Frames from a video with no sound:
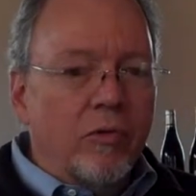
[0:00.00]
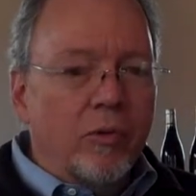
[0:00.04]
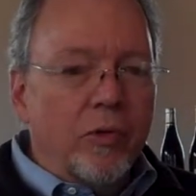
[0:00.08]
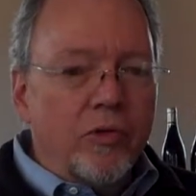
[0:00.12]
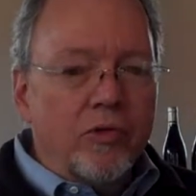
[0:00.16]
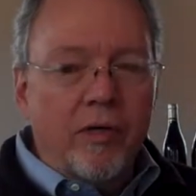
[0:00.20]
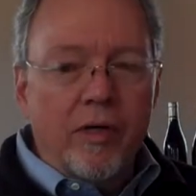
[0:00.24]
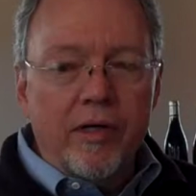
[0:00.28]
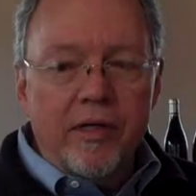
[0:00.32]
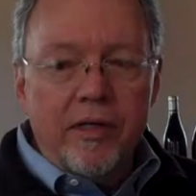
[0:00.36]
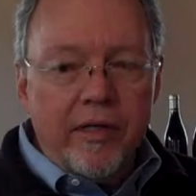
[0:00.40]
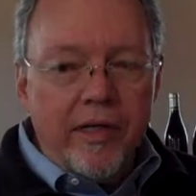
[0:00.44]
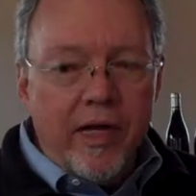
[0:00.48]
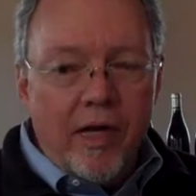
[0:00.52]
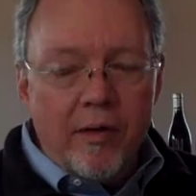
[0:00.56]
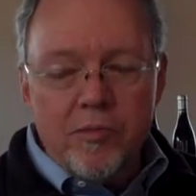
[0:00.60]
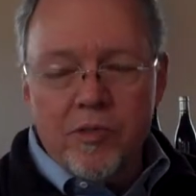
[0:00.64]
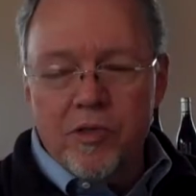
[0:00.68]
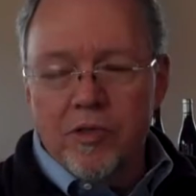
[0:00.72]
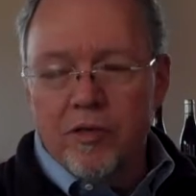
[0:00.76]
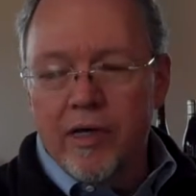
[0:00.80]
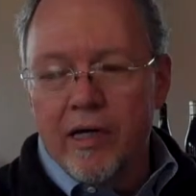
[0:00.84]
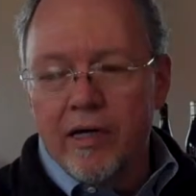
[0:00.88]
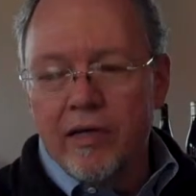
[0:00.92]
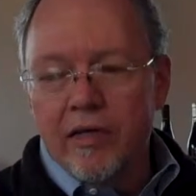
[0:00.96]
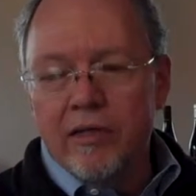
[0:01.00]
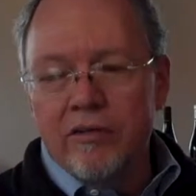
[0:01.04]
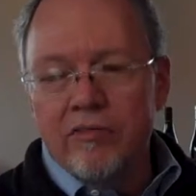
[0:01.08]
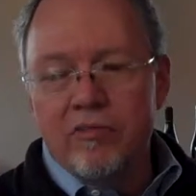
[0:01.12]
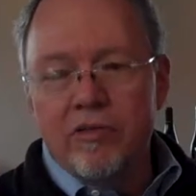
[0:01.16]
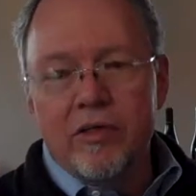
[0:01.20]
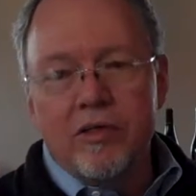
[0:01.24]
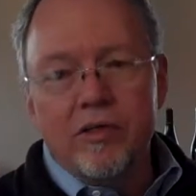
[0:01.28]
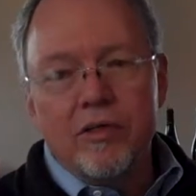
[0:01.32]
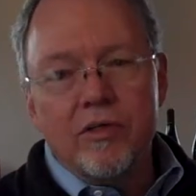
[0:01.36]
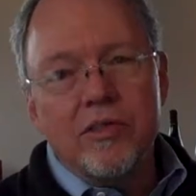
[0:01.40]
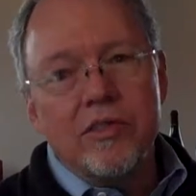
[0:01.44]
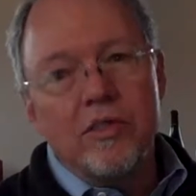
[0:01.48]
We're trying to capture that in the
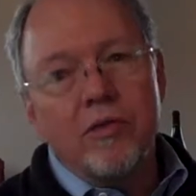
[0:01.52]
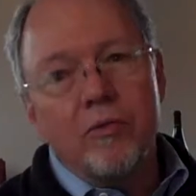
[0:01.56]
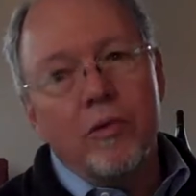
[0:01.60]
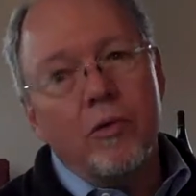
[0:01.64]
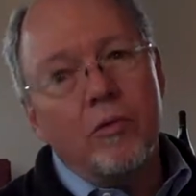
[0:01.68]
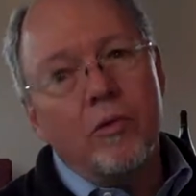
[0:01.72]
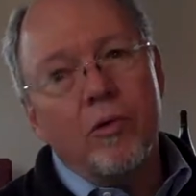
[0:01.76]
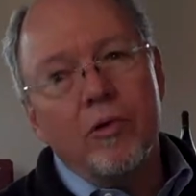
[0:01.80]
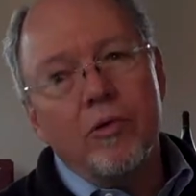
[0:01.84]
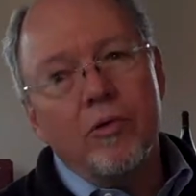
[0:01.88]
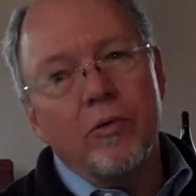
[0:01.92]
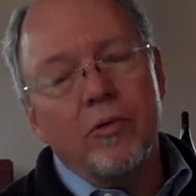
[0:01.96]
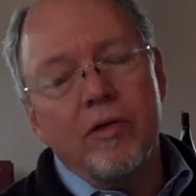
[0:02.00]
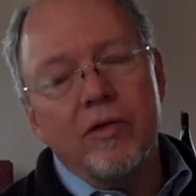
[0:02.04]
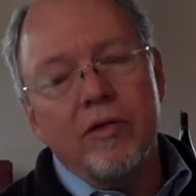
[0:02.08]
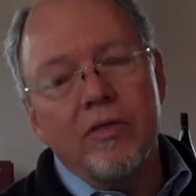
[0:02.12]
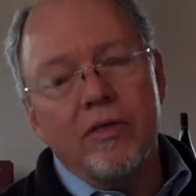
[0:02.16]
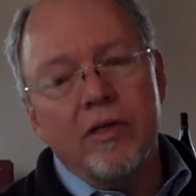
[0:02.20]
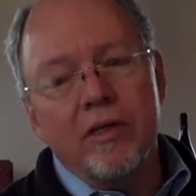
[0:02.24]
vineyards that we work with